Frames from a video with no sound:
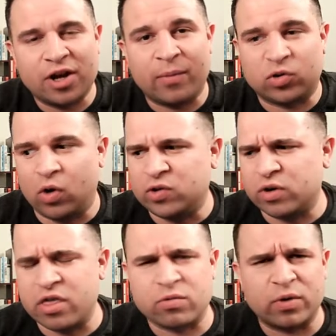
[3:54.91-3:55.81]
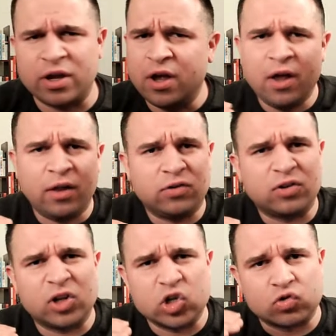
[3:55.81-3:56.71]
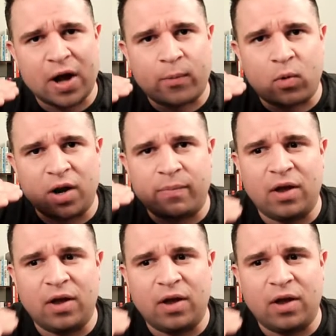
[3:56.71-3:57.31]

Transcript: But 2023, this is going to drop quite a bit.